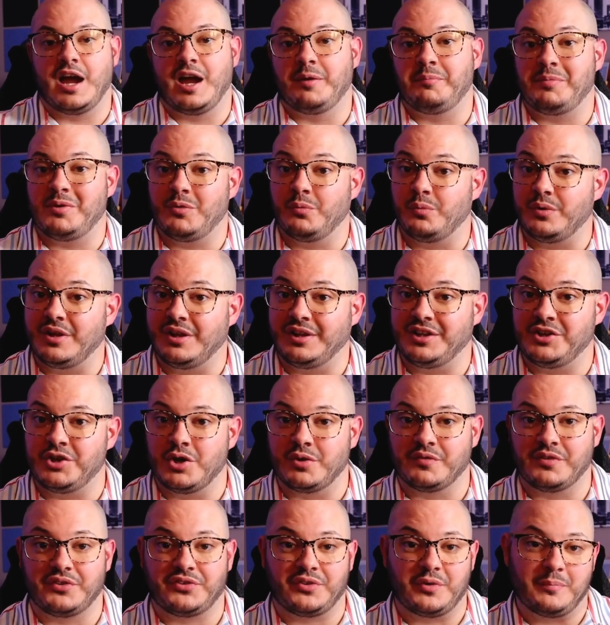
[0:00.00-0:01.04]
I'd be really
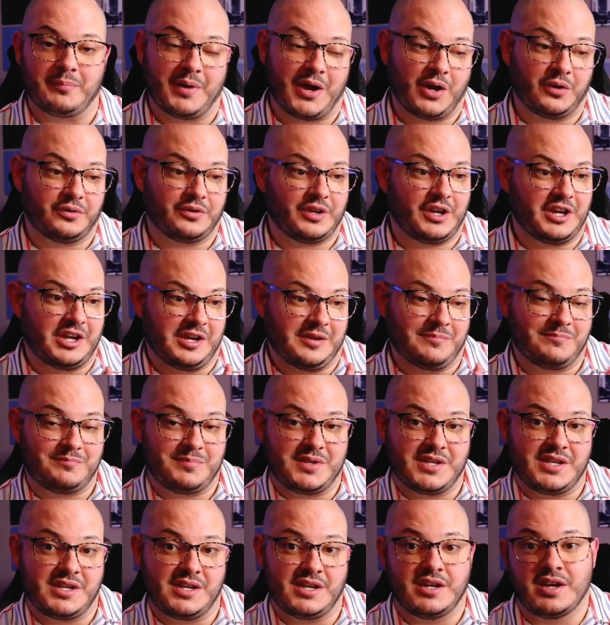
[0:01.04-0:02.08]
nervous about a
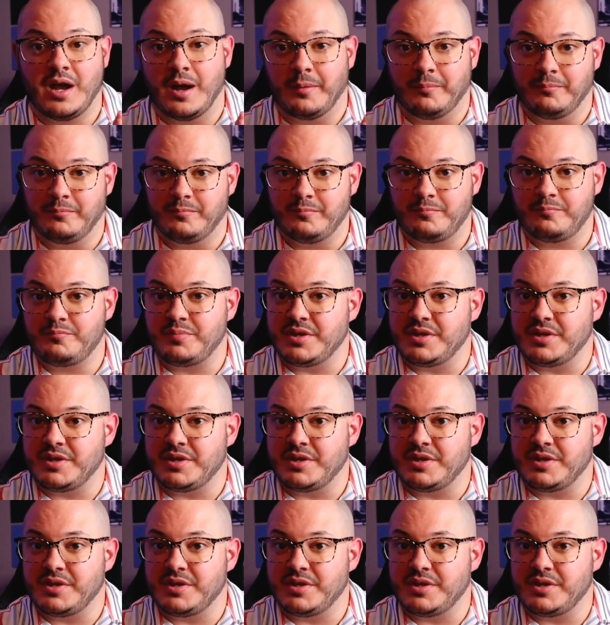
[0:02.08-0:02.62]
B up,